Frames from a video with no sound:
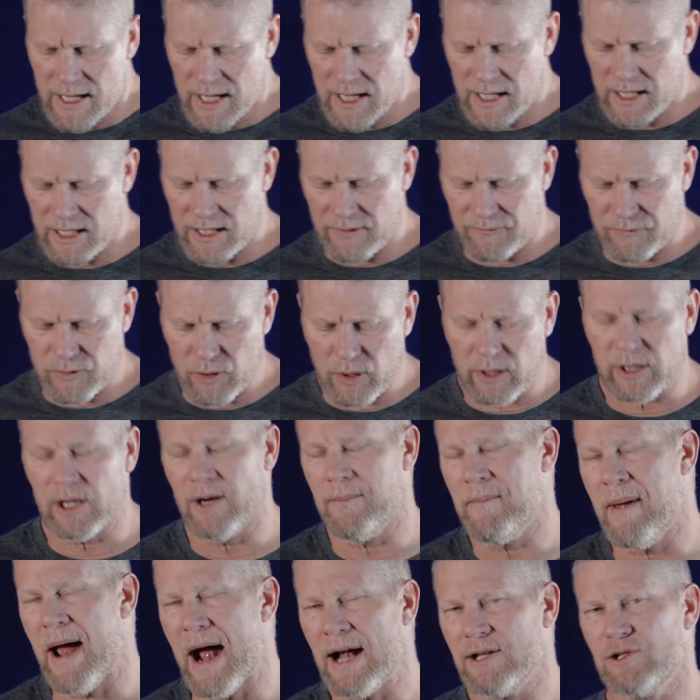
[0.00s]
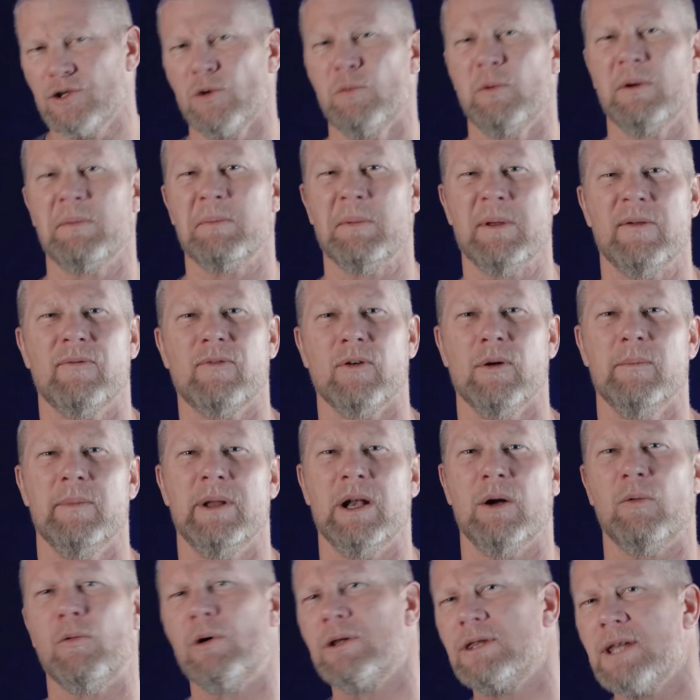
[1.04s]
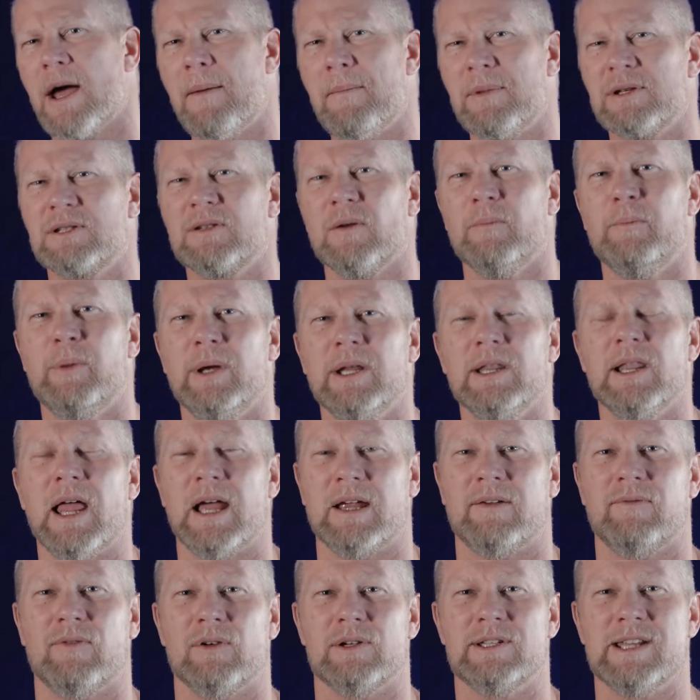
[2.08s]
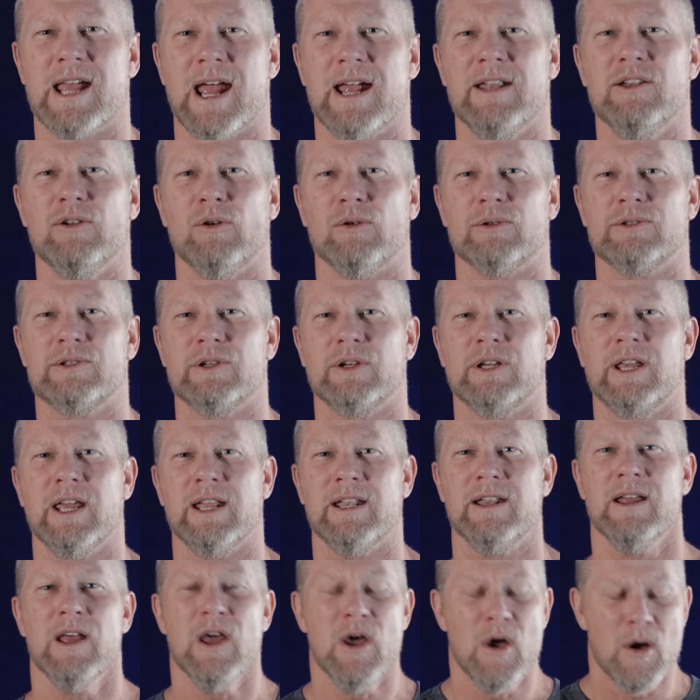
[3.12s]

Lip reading: If you can imagine with me for a minute what that must have been like for Daniel to get